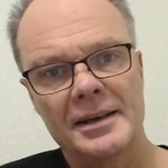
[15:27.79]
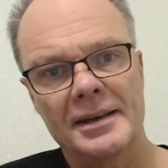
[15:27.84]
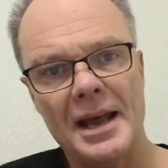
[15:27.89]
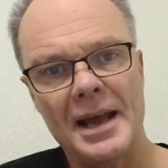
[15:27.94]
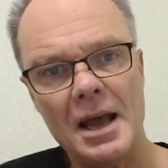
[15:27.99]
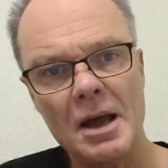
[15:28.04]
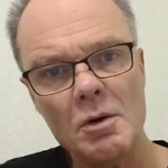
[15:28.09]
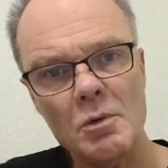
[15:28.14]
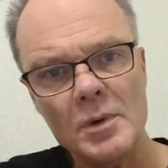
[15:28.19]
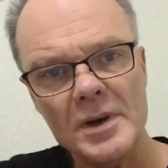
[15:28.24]

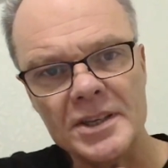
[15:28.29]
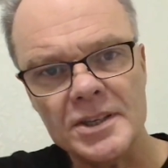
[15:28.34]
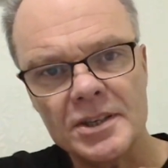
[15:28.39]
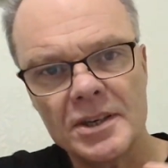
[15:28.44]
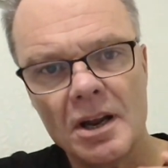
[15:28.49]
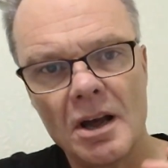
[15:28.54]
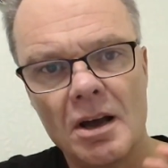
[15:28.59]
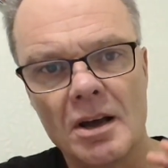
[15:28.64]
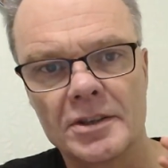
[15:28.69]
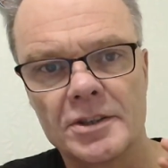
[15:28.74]
Now we're
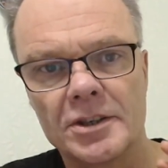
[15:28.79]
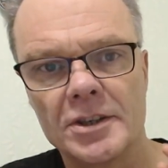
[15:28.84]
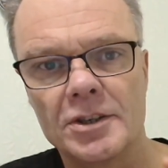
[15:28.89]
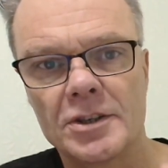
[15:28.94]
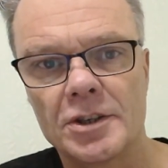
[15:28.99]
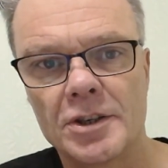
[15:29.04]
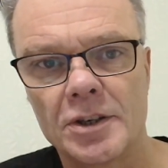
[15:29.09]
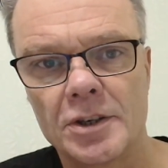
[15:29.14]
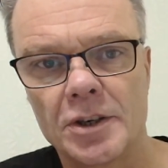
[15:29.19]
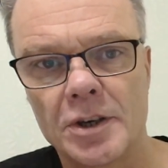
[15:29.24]
starting
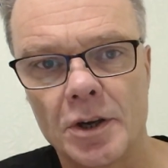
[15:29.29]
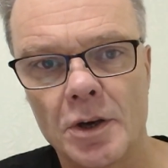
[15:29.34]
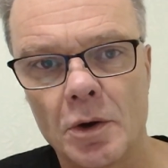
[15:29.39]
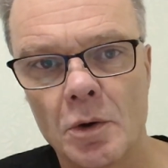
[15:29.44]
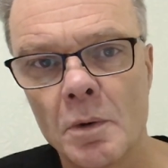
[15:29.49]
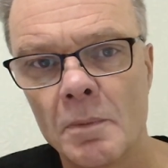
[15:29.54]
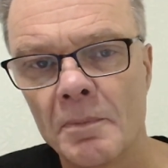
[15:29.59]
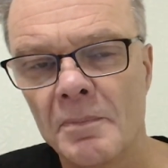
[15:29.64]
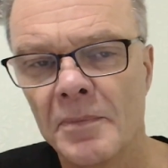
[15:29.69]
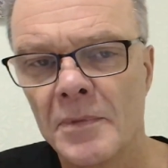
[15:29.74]
to
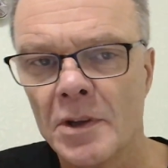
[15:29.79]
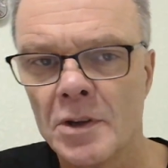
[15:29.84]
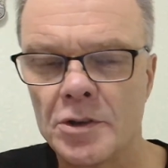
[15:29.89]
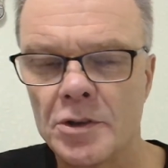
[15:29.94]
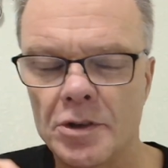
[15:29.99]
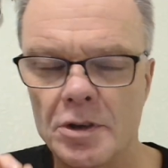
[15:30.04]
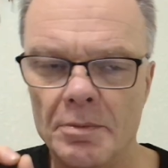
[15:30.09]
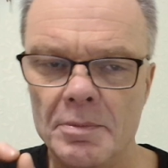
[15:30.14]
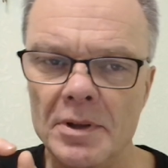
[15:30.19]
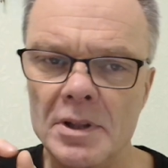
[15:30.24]
do
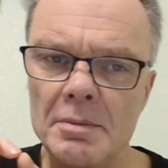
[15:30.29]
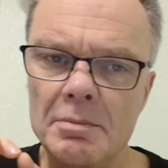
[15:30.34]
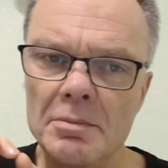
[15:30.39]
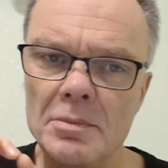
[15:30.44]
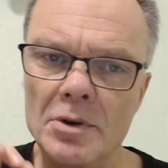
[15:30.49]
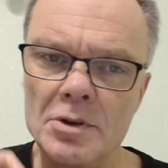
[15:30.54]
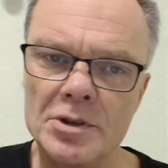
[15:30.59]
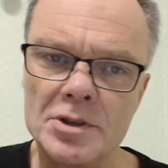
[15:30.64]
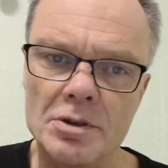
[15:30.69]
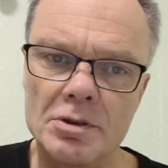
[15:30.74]
some of the
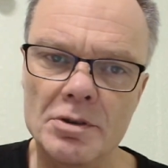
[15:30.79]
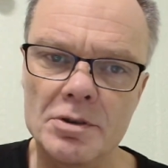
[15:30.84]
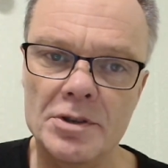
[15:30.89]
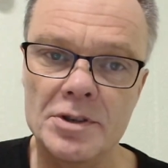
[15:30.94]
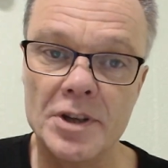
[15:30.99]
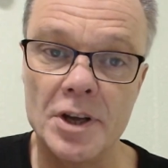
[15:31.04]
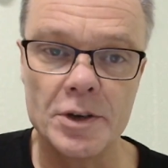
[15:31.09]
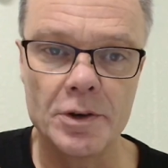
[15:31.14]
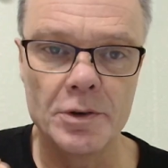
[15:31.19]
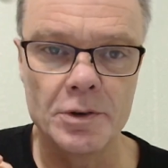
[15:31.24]
muscles
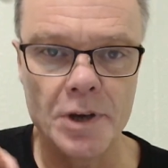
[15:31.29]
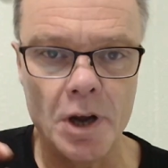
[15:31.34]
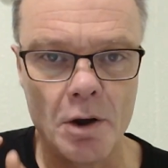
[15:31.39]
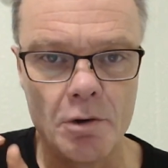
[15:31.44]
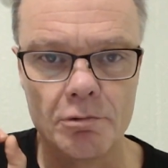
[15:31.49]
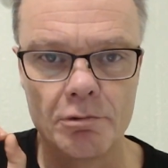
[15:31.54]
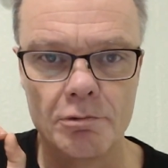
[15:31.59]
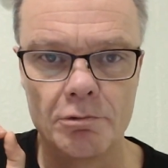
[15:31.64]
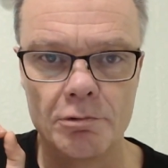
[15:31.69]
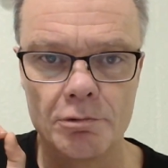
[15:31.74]
that you
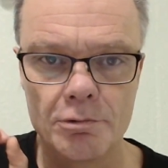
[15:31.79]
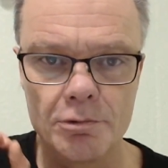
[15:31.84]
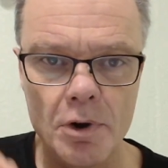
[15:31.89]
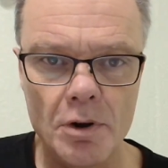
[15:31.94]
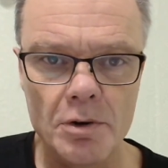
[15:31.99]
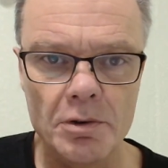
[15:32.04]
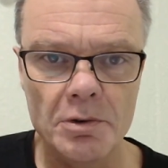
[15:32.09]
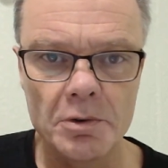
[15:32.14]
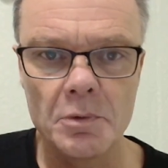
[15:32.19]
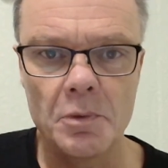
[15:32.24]
don't
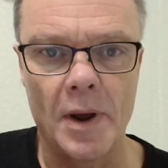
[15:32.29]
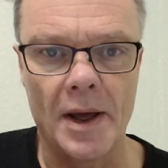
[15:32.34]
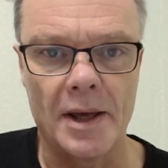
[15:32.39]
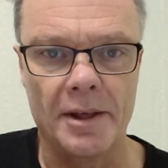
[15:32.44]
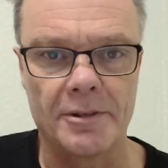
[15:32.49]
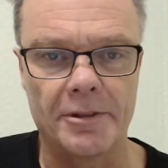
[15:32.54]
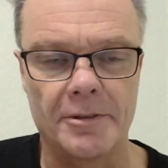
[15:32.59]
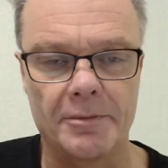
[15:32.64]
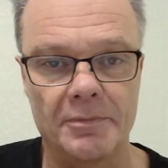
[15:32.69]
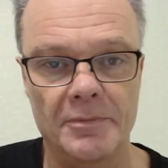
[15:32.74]
run
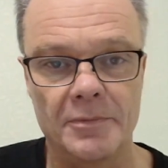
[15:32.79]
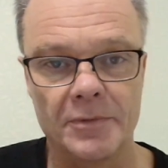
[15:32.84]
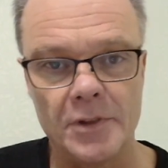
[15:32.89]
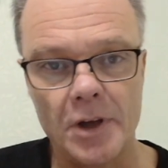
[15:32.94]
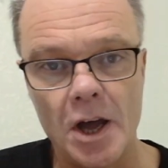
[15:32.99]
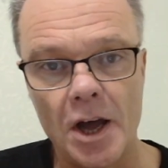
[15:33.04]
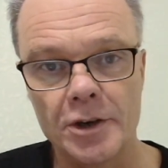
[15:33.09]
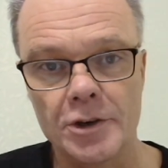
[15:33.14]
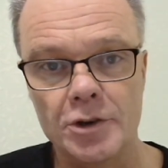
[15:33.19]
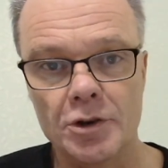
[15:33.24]
with,
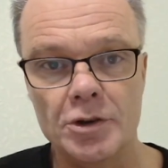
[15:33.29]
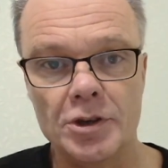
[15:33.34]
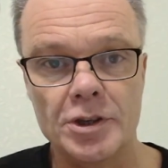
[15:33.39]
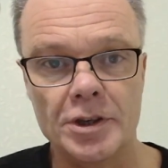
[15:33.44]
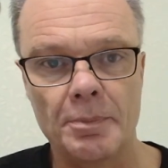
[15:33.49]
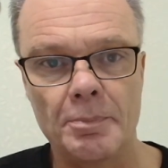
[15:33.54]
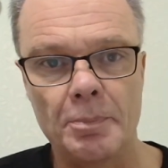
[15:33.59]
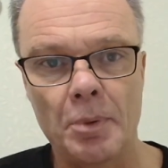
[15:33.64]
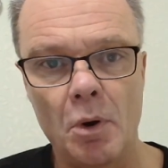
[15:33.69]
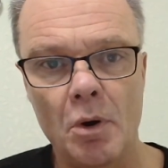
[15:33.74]
that are just
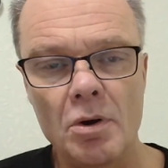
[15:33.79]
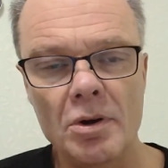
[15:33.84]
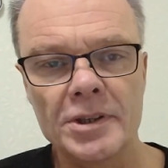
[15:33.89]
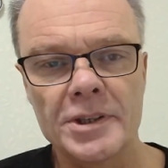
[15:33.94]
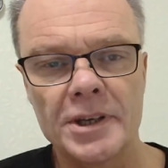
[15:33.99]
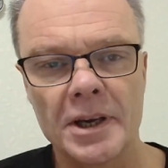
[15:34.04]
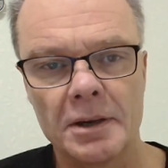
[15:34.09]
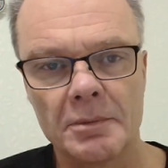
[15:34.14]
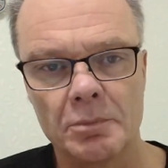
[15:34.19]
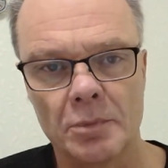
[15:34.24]

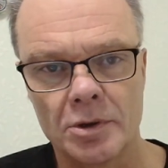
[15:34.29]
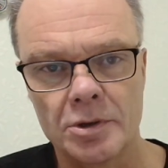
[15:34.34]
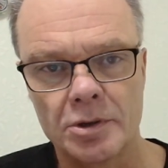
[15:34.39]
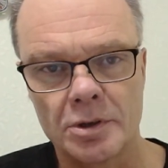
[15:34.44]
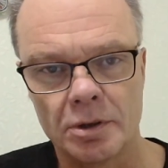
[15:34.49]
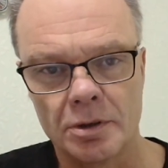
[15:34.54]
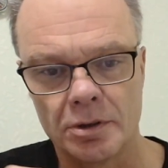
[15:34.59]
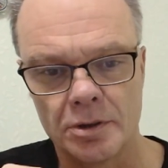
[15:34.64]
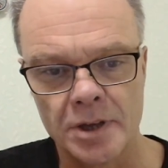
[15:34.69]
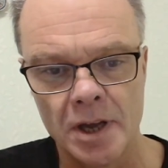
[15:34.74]
supporting
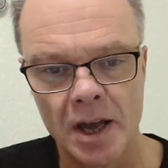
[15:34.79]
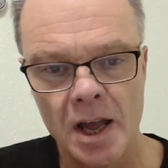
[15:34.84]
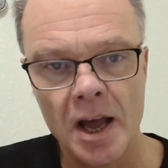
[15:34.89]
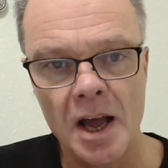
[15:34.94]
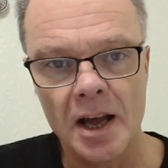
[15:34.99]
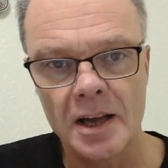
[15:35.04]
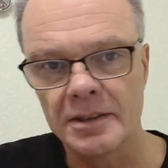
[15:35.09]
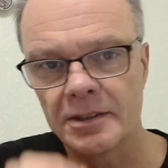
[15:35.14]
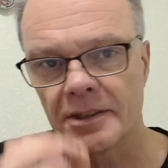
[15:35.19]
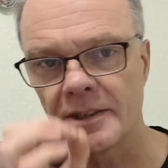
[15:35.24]
muscles
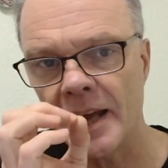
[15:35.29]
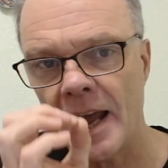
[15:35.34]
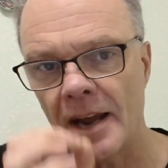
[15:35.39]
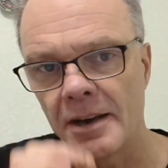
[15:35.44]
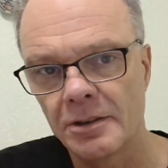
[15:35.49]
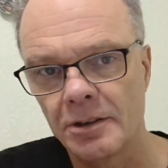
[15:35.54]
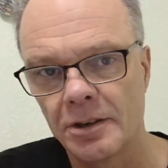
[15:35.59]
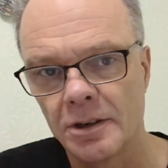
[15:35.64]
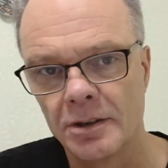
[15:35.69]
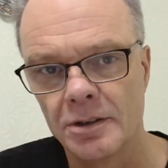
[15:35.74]
and
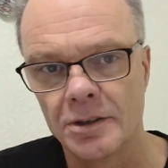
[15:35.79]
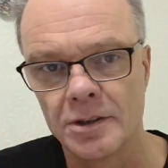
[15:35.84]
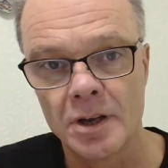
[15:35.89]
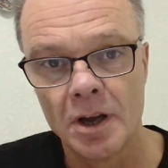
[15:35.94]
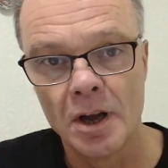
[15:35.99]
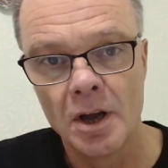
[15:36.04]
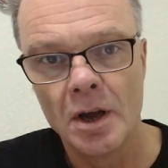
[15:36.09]
tendons